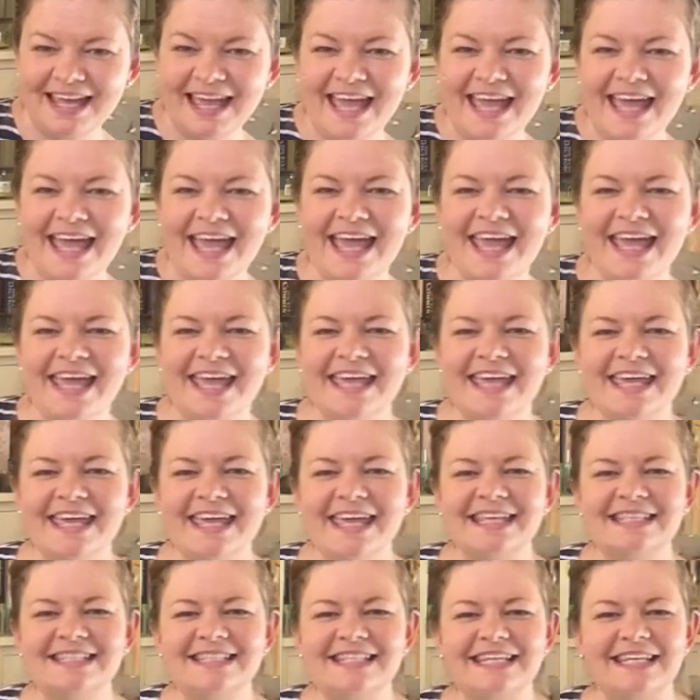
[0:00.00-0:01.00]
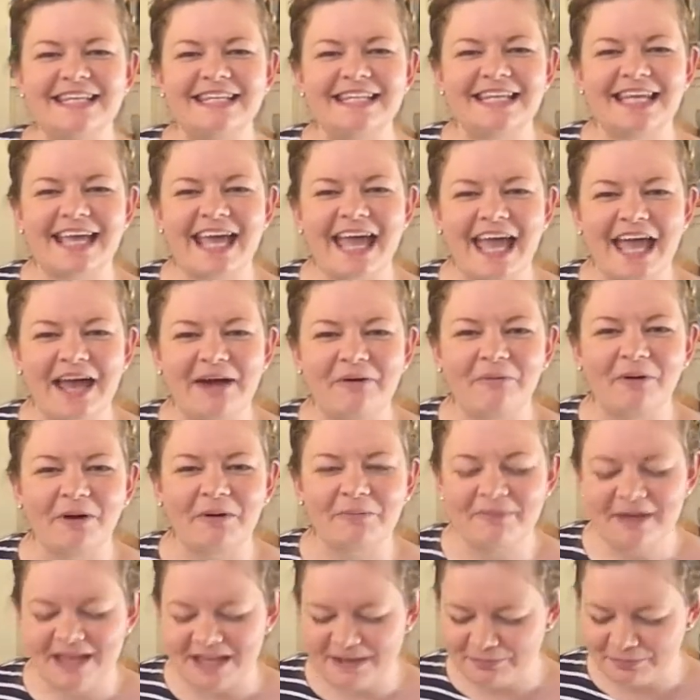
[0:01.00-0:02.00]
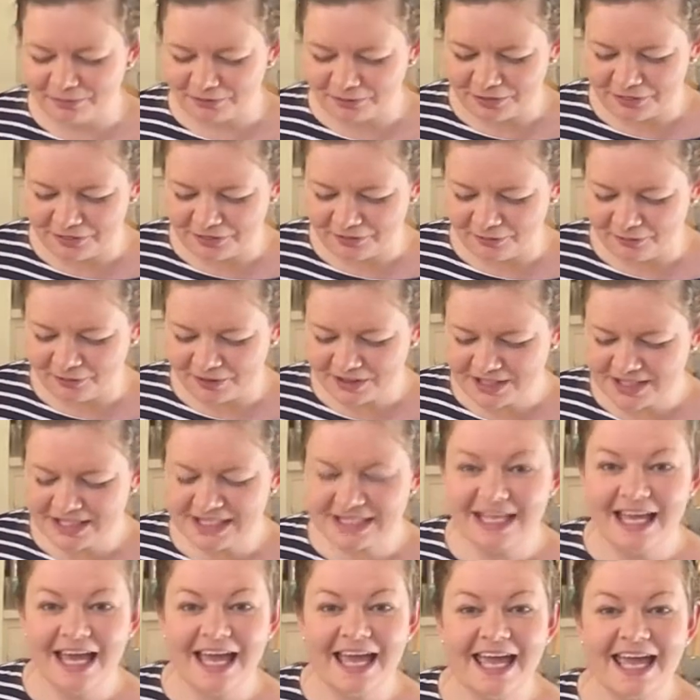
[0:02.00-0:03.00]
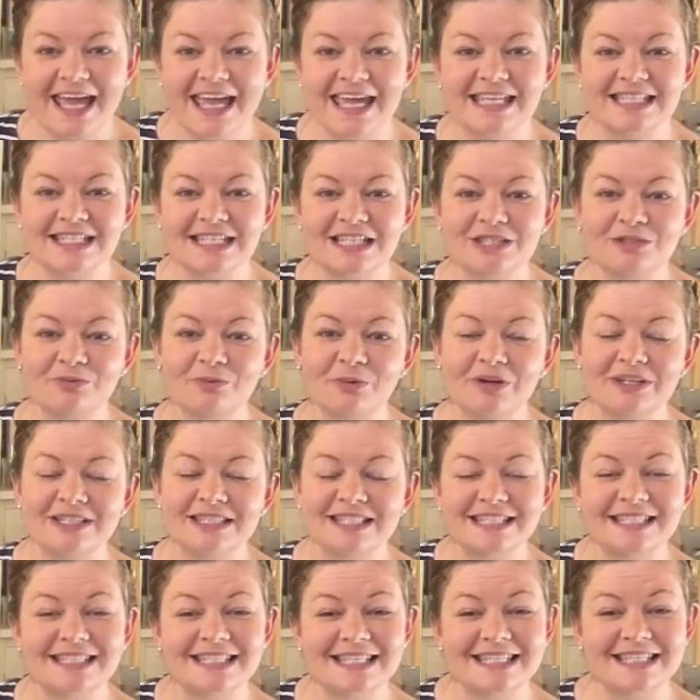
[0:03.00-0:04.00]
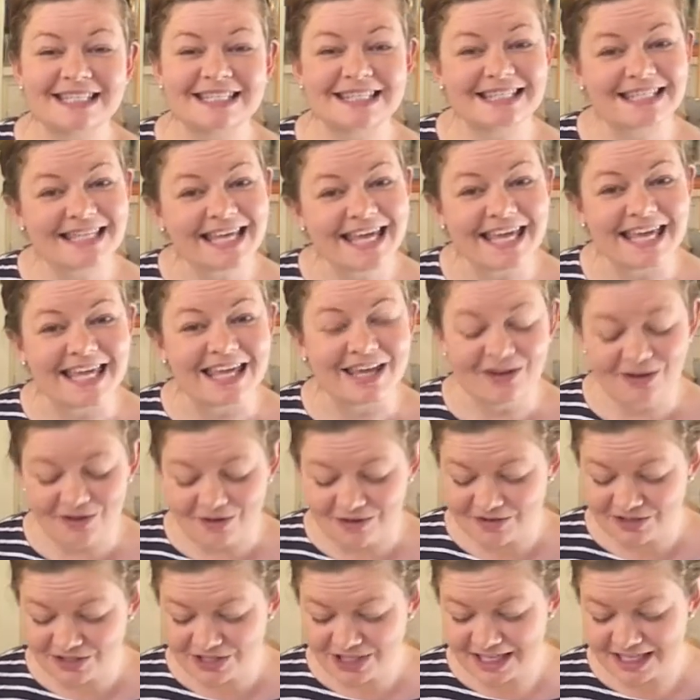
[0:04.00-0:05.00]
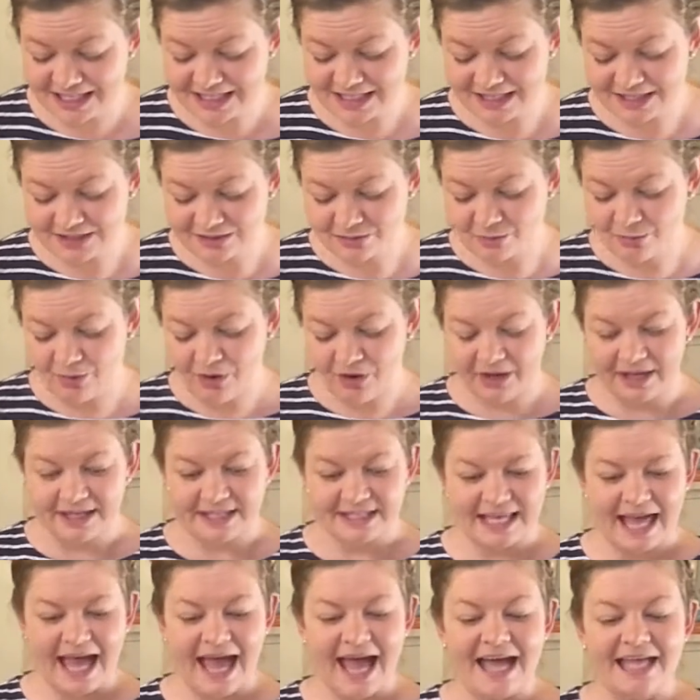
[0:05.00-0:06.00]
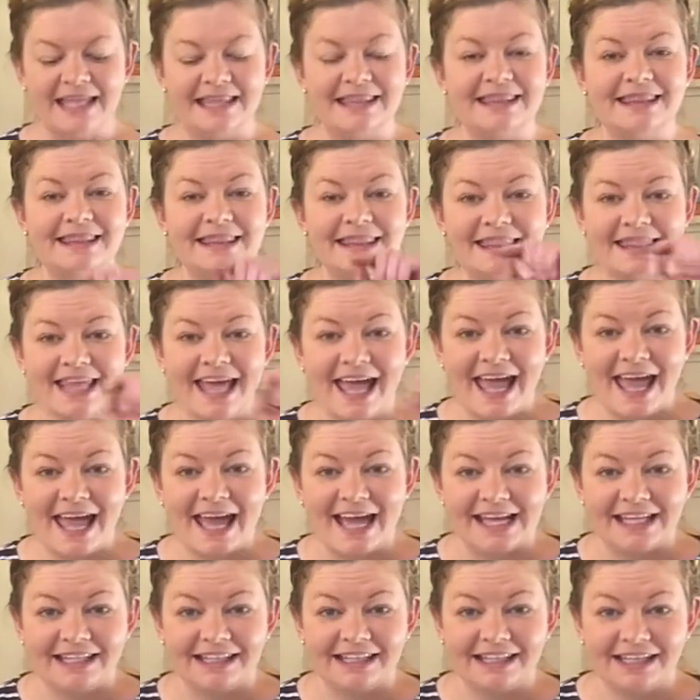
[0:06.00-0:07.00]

He didn't care what people thought. He just wanted to see who Jesus was. And then